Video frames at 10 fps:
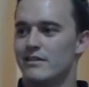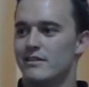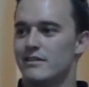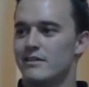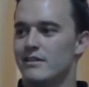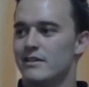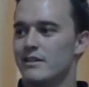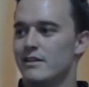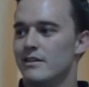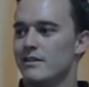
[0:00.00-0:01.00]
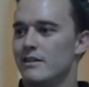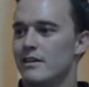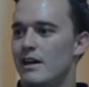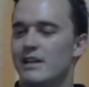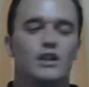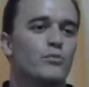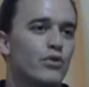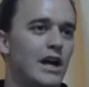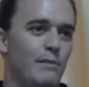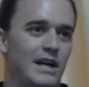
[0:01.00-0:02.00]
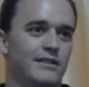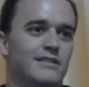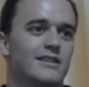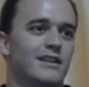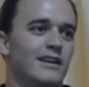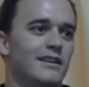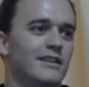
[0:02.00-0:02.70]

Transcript: Mm. I need to pray about this today.